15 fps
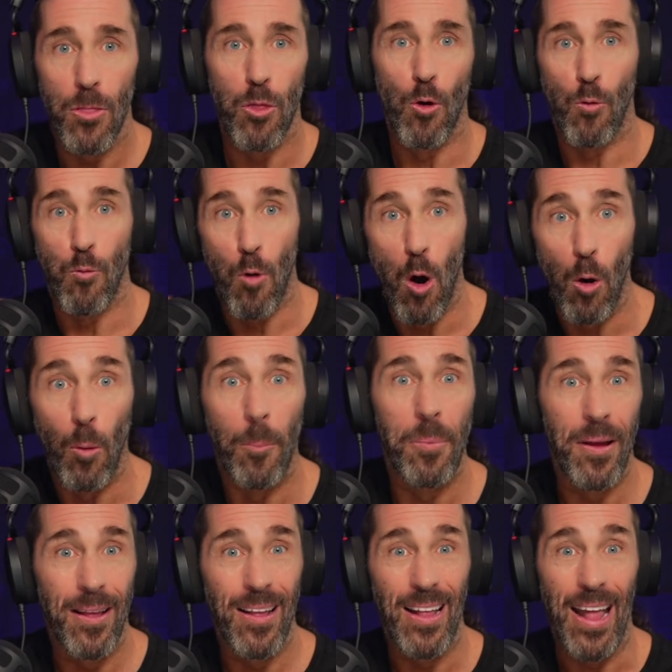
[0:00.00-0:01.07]
the rope
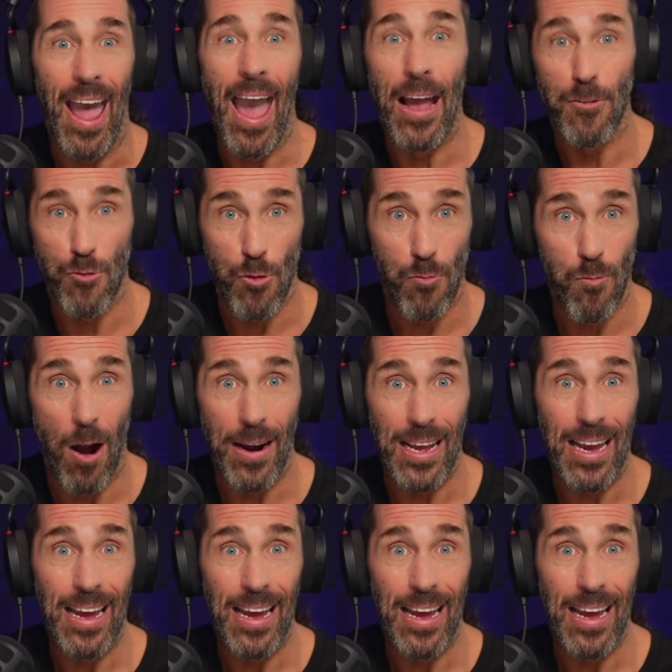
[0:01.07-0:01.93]
as you're running